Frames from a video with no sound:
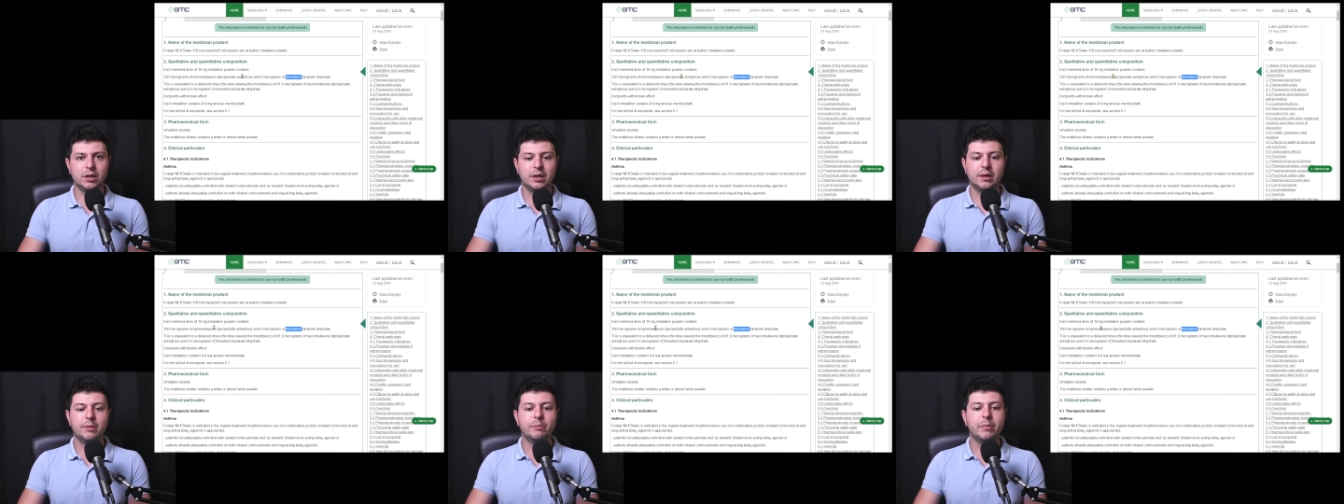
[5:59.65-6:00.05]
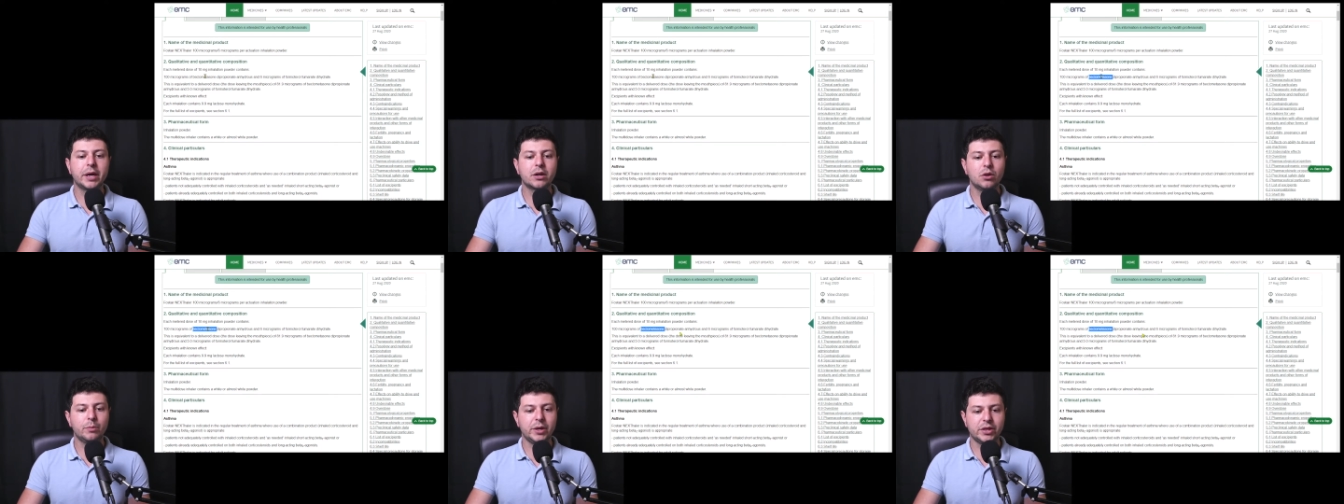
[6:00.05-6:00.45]

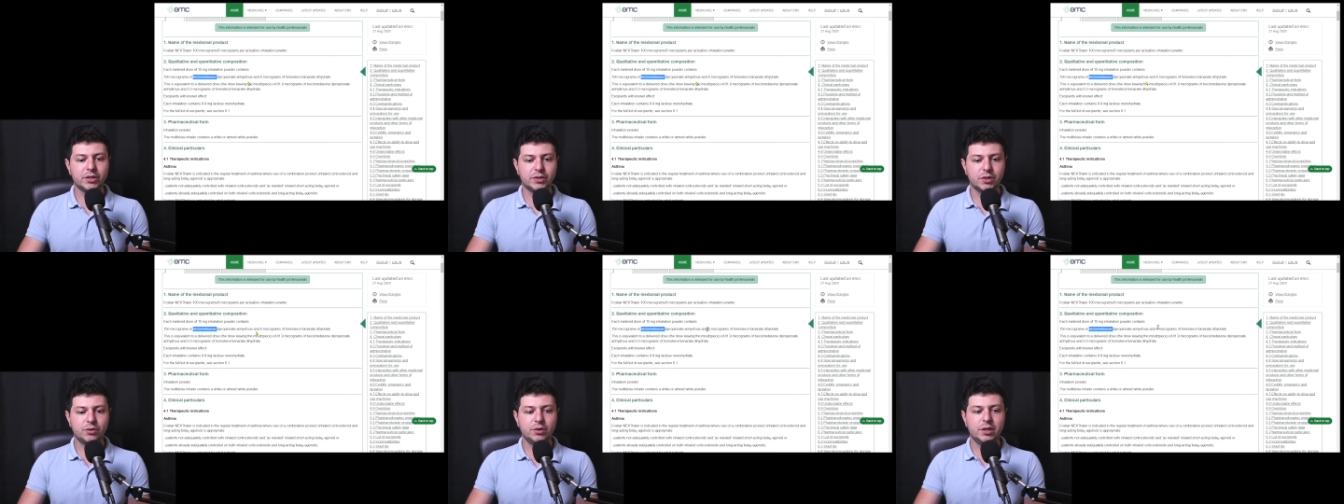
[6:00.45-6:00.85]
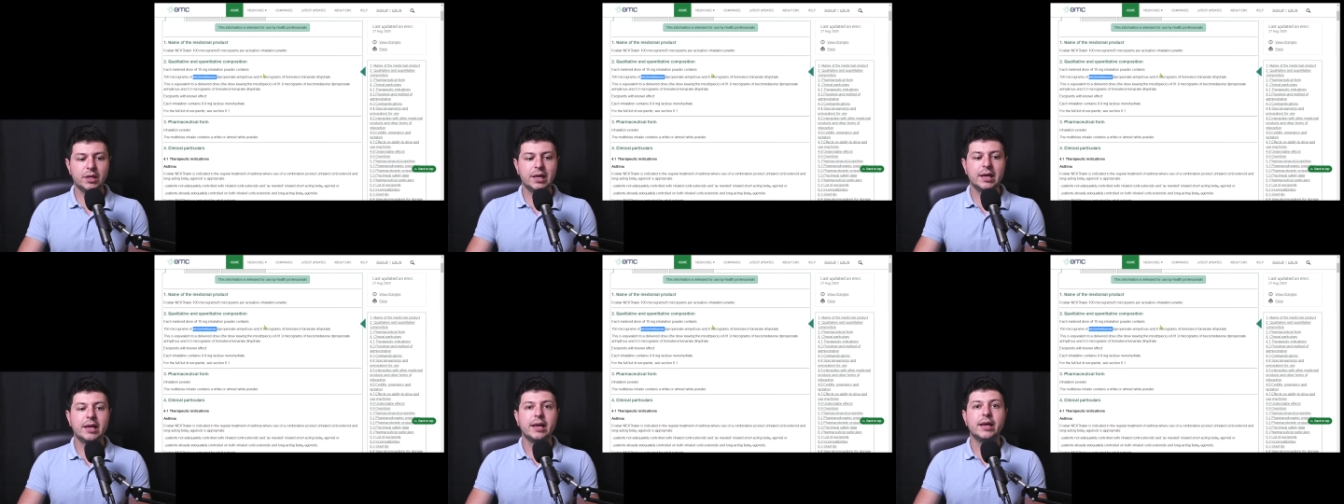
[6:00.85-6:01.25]
Beclomethasone
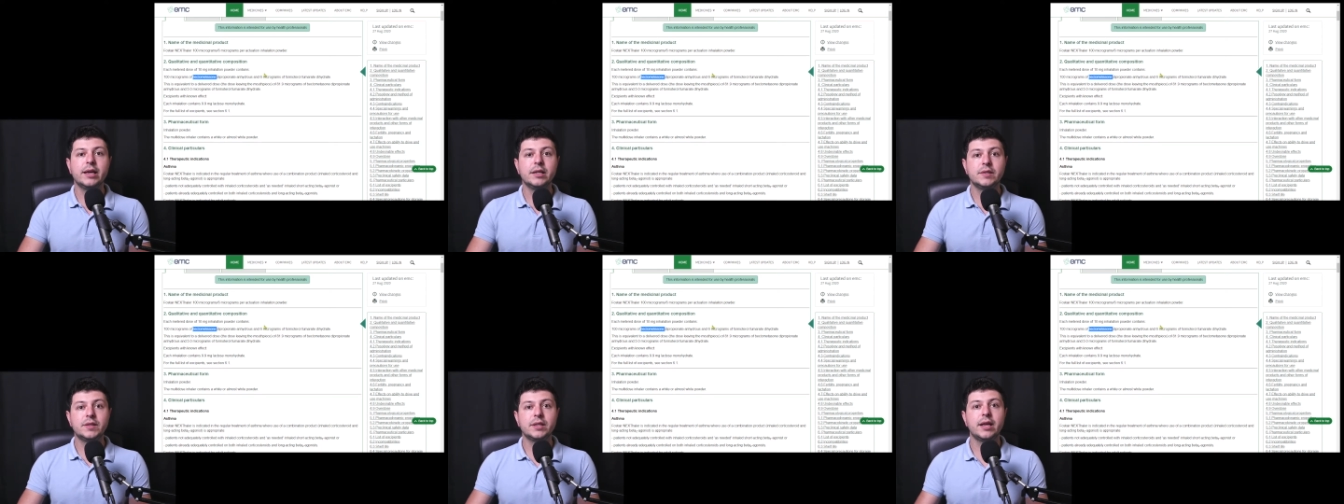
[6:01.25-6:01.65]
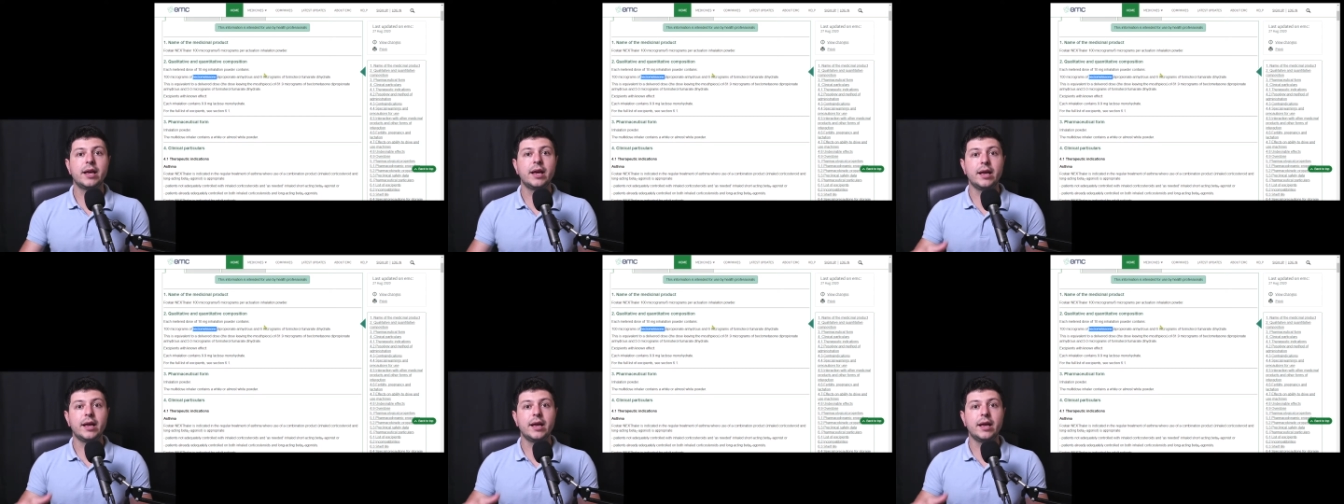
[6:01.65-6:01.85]
is a